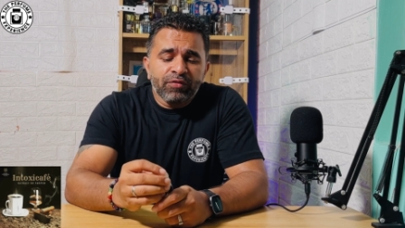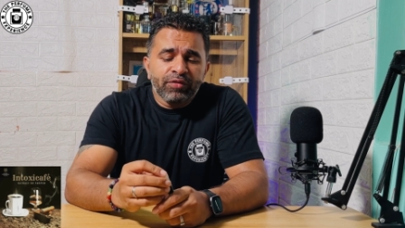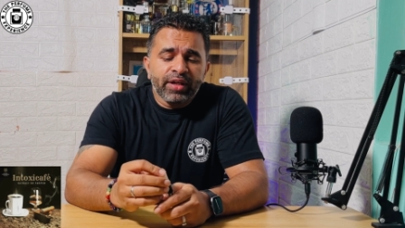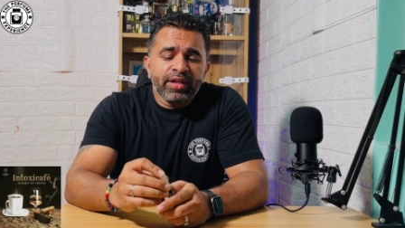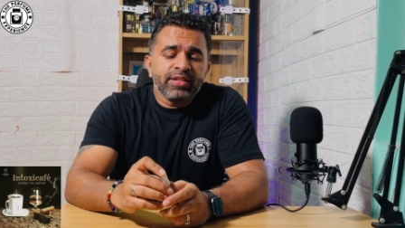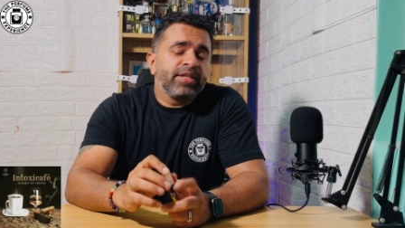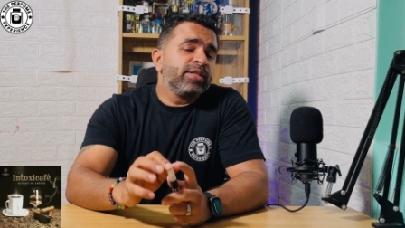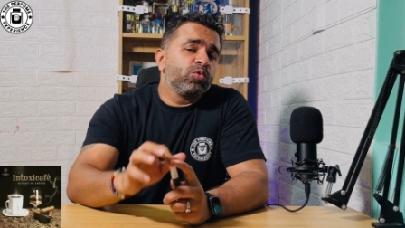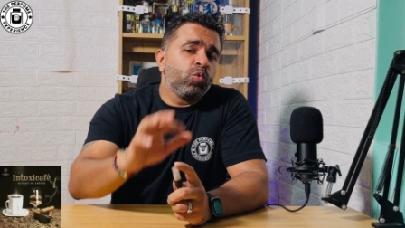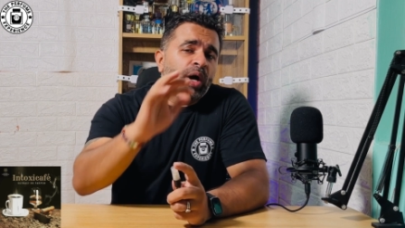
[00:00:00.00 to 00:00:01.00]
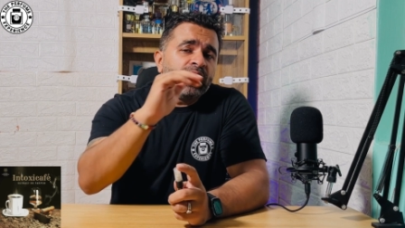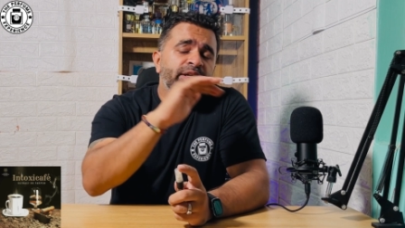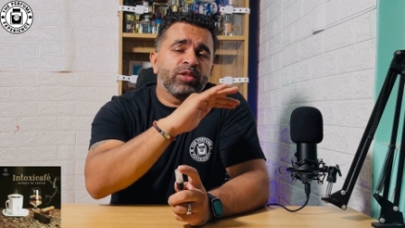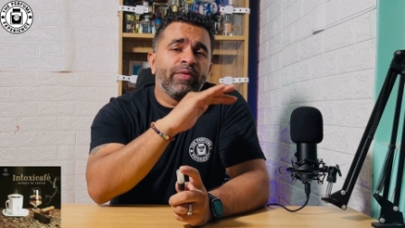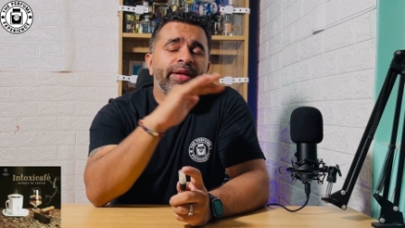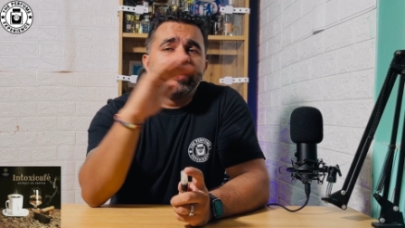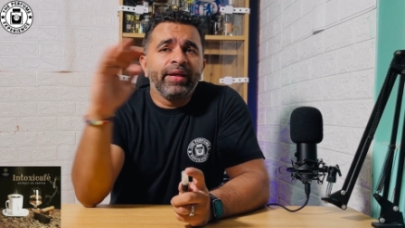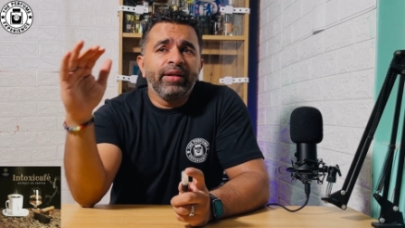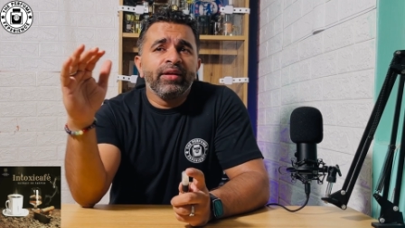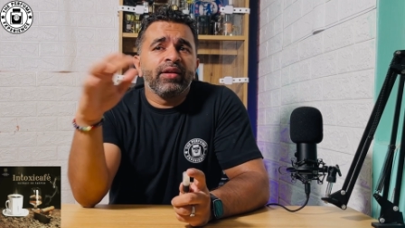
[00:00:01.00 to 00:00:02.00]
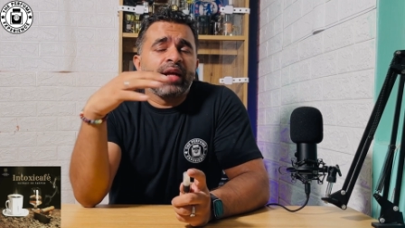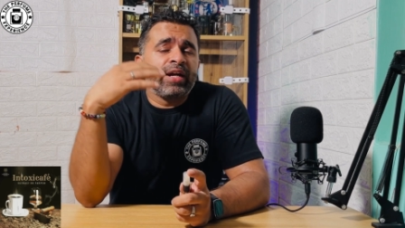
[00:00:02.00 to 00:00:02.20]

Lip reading: fragrance is it's very linear